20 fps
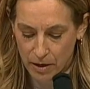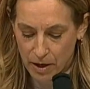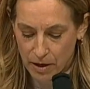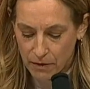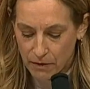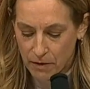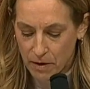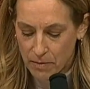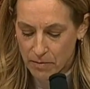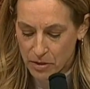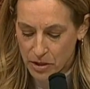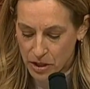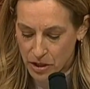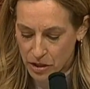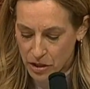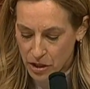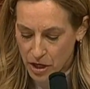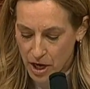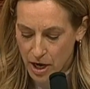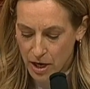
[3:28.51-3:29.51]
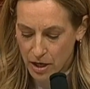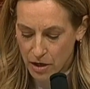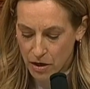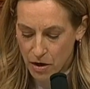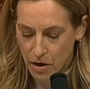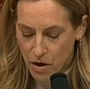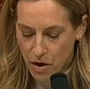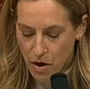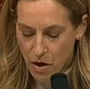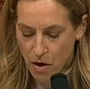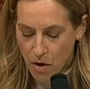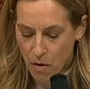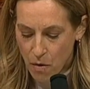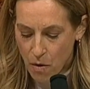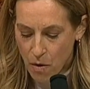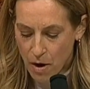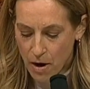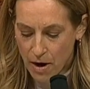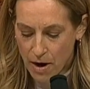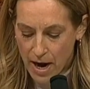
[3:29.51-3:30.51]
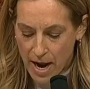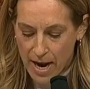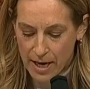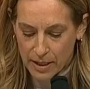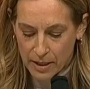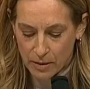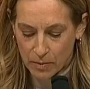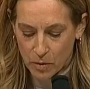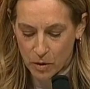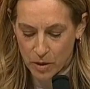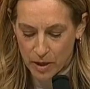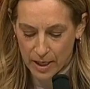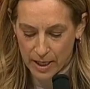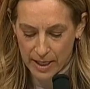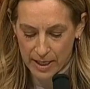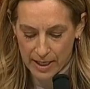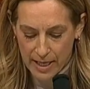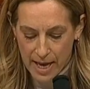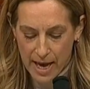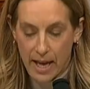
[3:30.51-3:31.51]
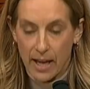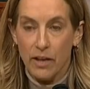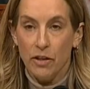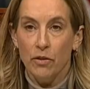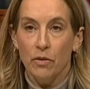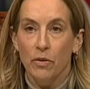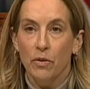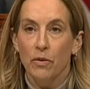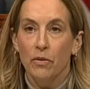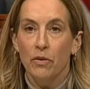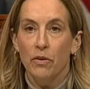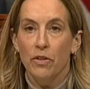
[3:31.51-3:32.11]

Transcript: from Xinjiang or exporting that through